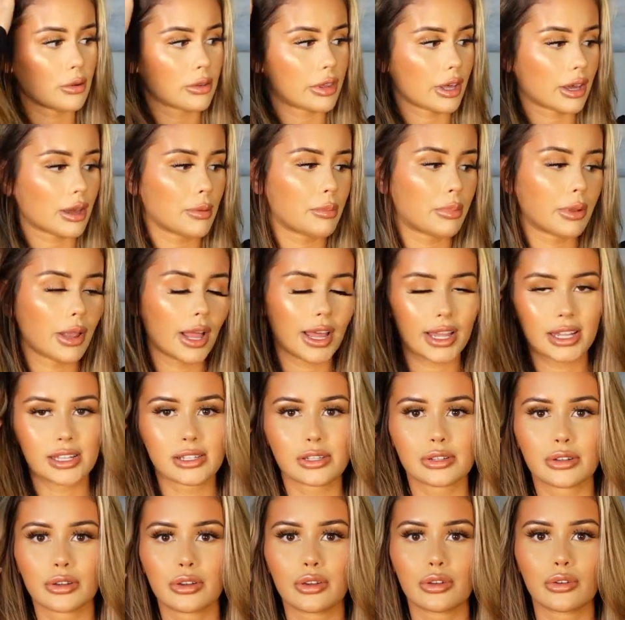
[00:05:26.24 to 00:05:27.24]
with like a play
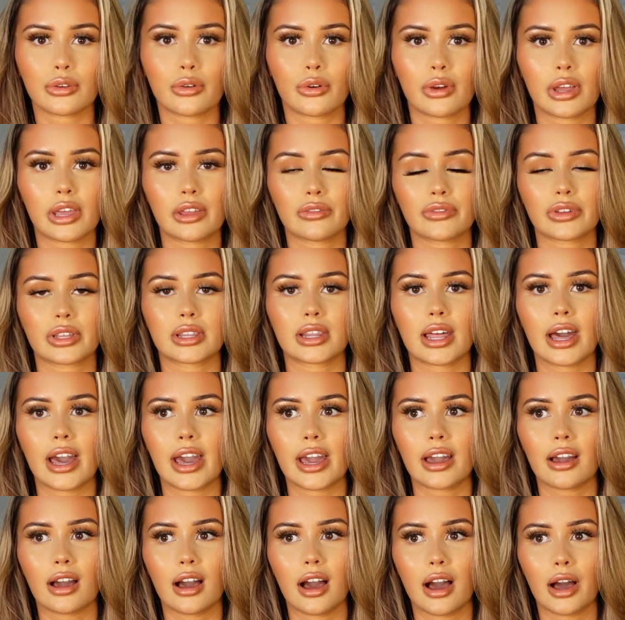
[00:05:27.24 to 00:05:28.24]
suit or even
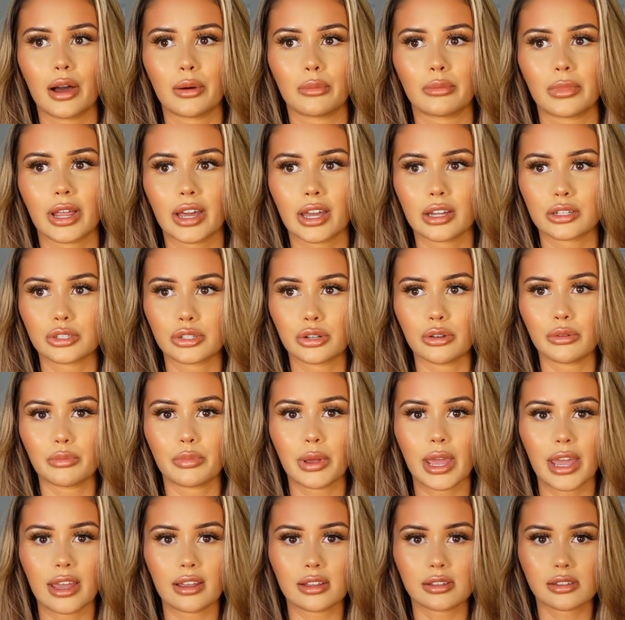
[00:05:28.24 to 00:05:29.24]
like um like a
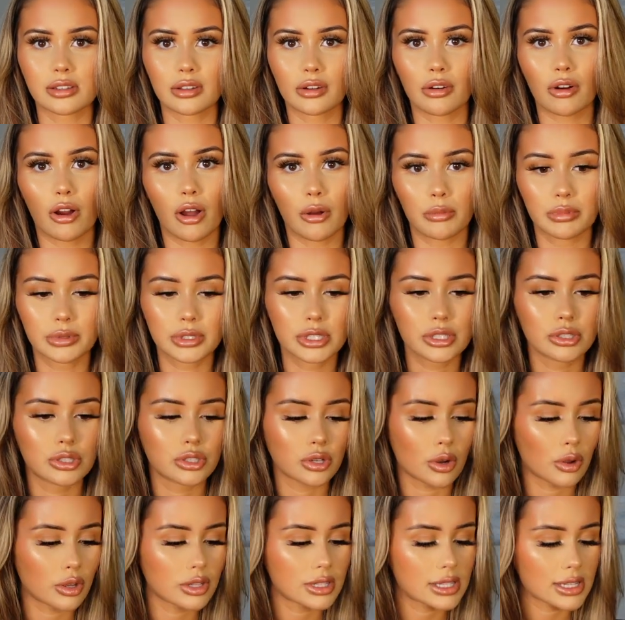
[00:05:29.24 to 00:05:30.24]
two-piece cropped
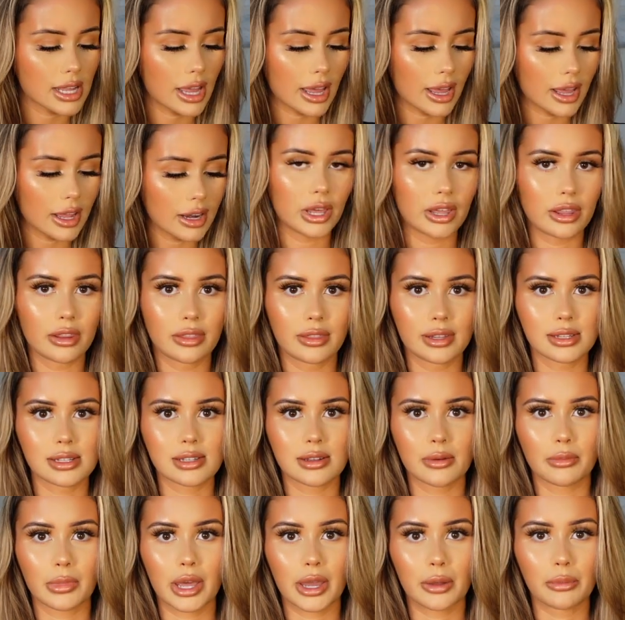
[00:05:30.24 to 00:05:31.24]
short set with
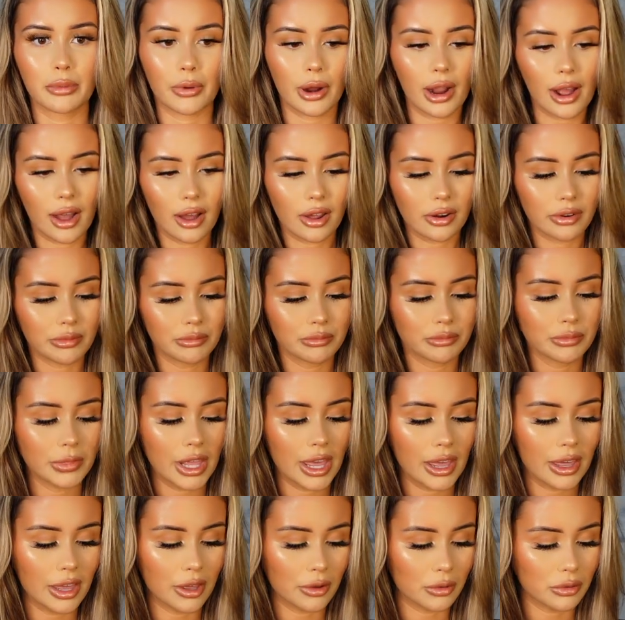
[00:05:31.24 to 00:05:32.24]
some like brown
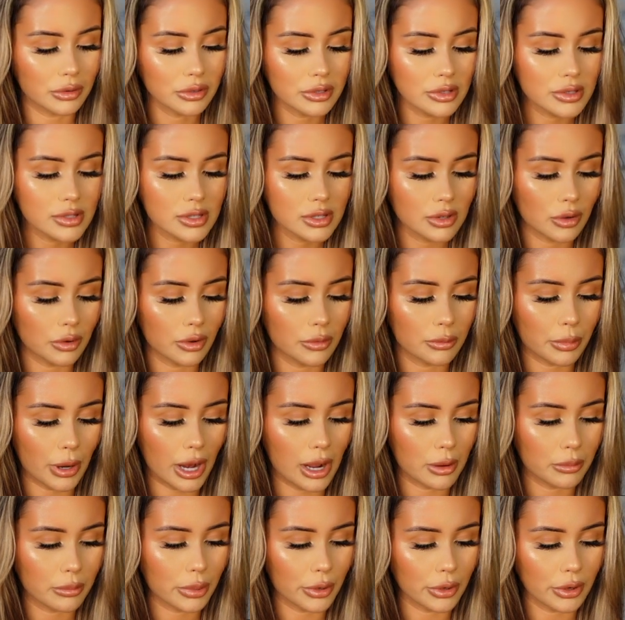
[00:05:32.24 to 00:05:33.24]
heels or
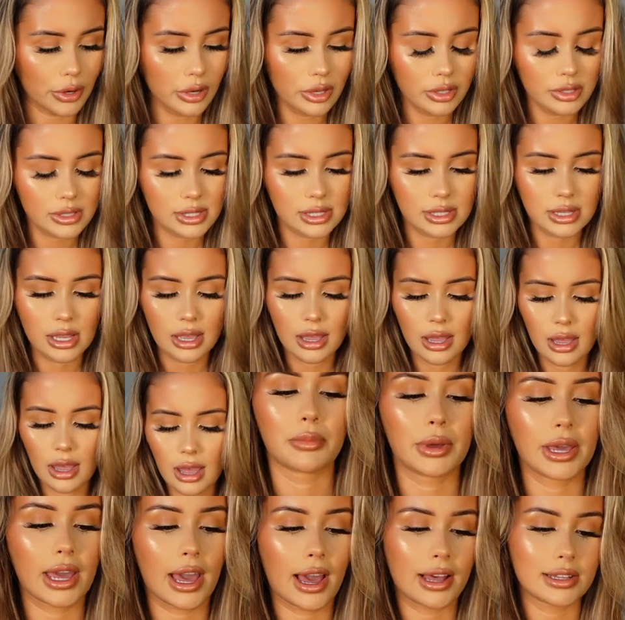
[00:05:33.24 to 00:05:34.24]
brown boots.
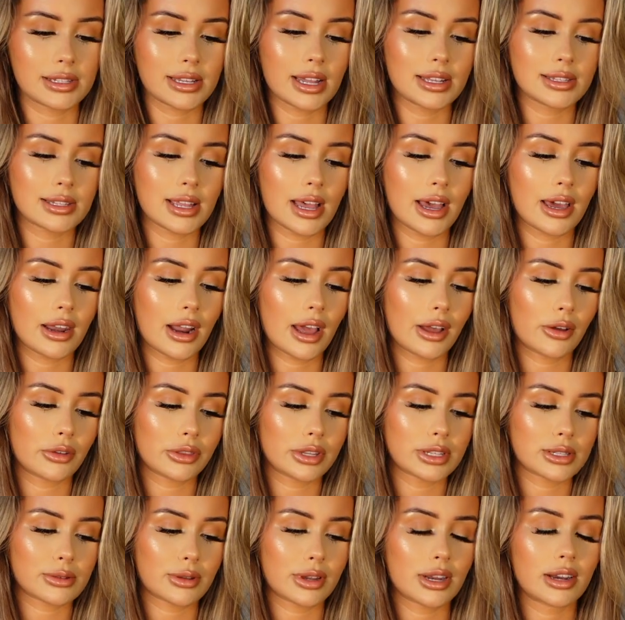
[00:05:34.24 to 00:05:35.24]
But yeah, as I said, I got
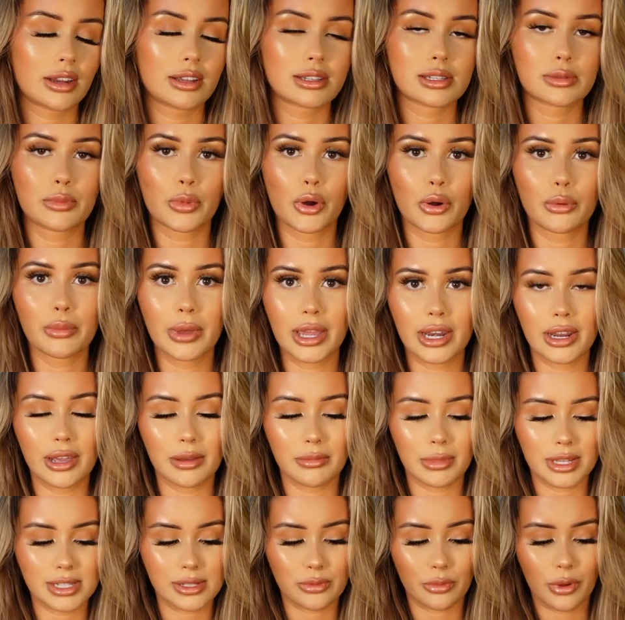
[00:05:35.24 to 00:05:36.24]
this one in a small
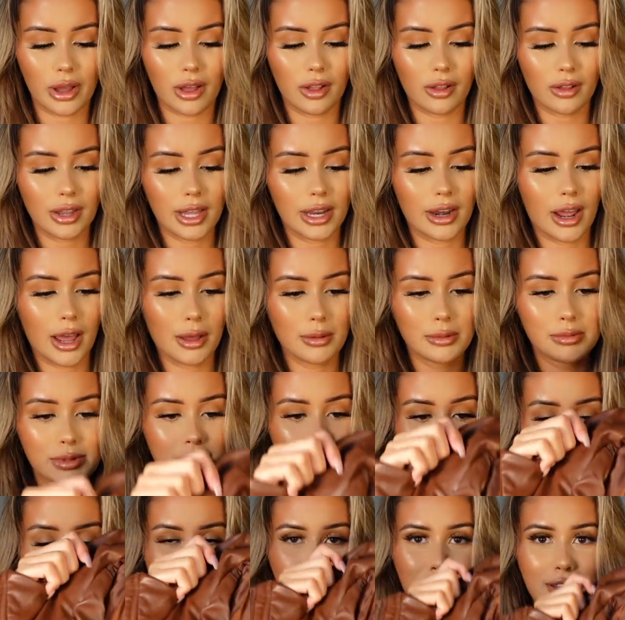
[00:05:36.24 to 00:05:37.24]
medium as well and I'm
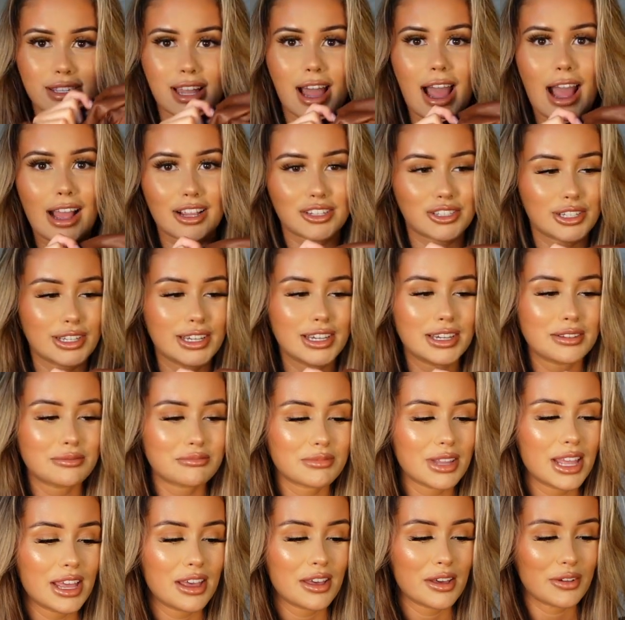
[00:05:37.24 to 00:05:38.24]
obsessed with this. I actually
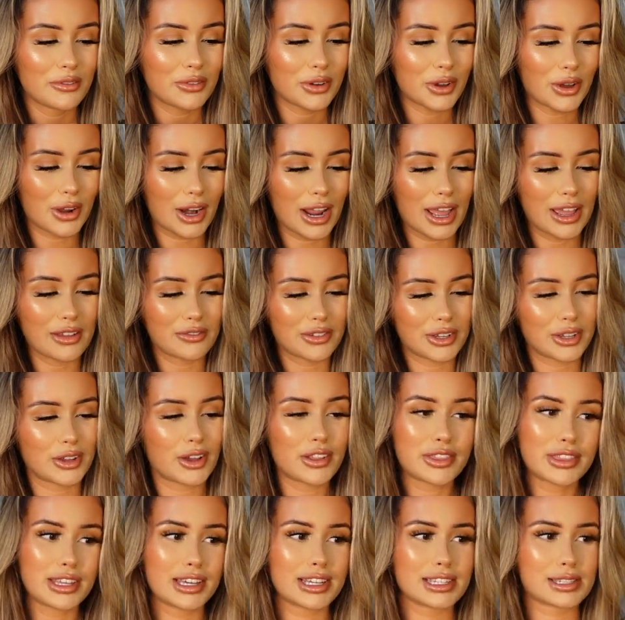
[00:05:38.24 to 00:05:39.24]
forgot I even
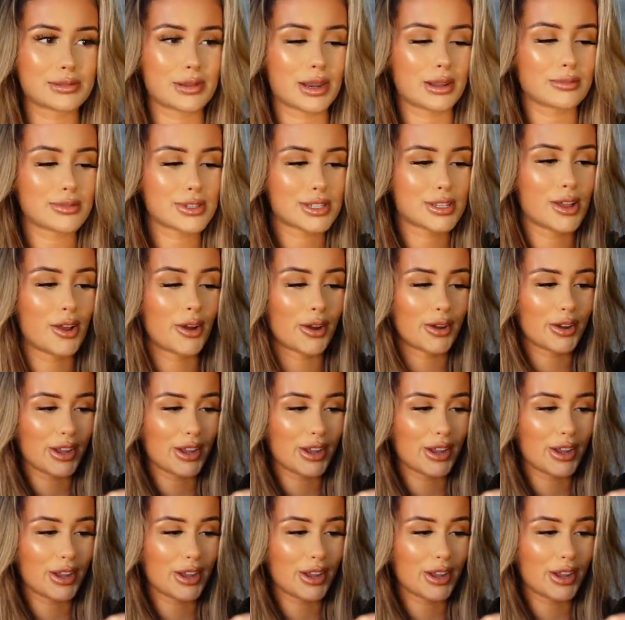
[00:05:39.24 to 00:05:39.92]
got this, but I'm so